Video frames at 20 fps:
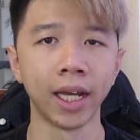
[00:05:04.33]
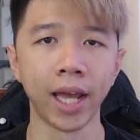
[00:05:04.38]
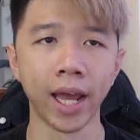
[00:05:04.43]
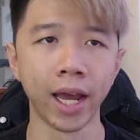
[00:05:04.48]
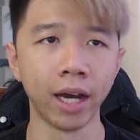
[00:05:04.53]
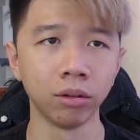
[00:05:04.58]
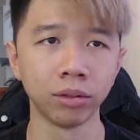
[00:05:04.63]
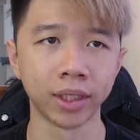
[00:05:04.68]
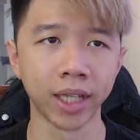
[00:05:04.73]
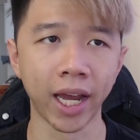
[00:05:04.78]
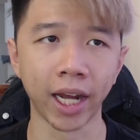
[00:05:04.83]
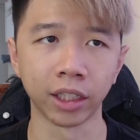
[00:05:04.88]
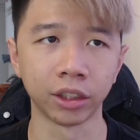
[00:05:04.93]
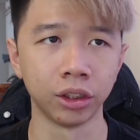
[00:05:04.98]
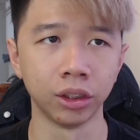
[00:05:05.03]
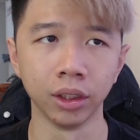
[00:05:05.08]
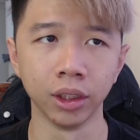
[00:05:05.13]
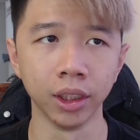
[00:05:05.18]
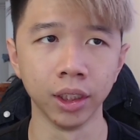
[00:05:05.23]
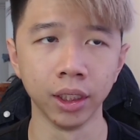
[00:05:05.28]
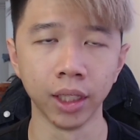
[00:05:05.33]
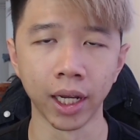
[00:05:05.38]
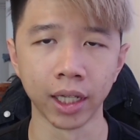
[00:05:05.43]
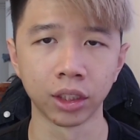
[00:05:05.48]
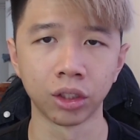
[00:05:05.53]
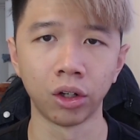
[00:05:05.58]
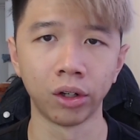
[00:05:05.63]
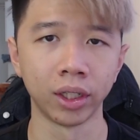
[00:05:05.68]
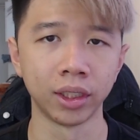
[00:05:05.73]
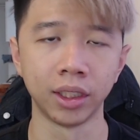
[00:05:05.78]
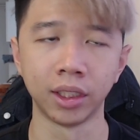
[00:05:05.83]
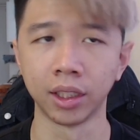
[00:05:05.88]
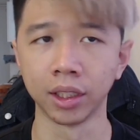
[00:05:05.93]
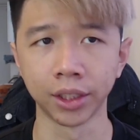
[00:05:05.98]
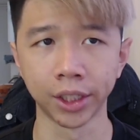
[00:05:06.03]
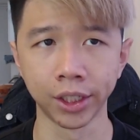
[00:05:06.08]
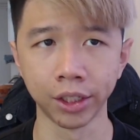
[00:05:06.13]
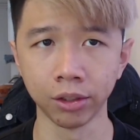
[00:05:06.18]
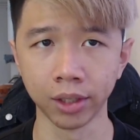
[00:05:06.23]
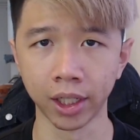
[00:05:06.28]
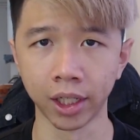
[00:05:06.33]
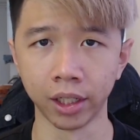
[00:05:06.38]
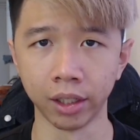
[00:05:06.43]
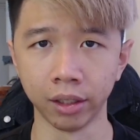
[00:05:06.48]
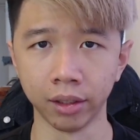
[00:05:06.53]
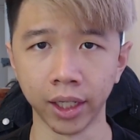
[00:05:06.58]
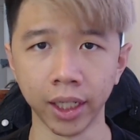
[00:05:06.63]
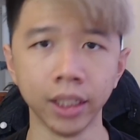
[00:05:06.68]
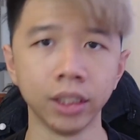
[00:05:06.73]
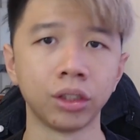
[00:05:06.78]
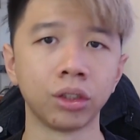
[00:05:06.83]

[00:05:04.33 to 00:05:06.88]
else actually, as long as it's a skill card, right?